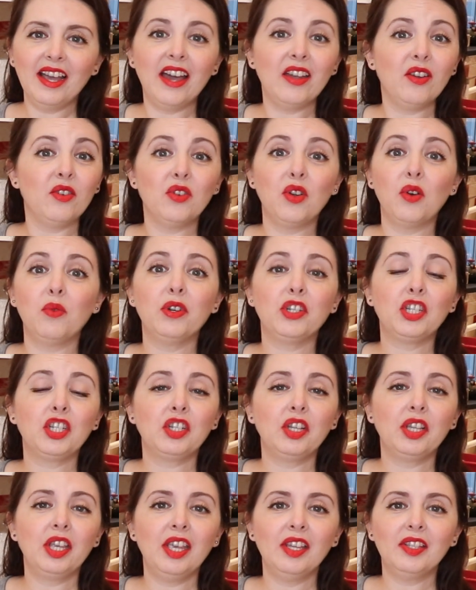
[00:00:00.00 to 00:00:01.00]
I don't know
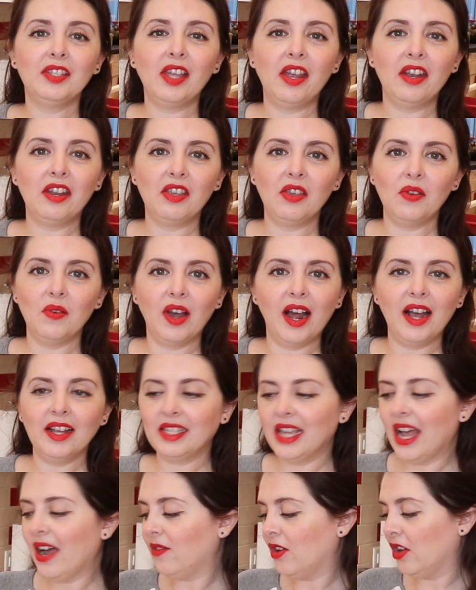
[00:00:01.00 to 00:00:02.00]
which heat setting you guys
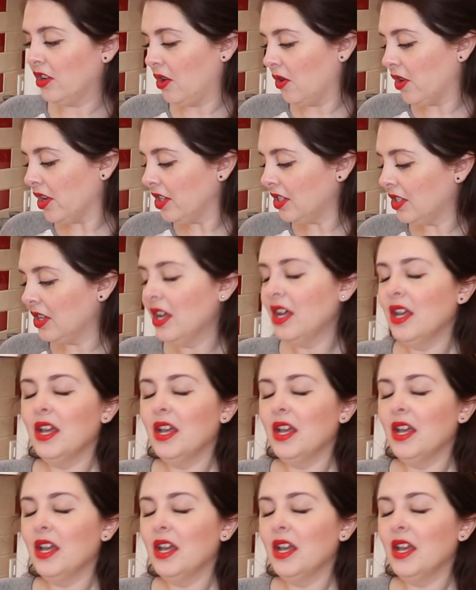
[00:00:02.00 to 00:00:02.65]
have on yours,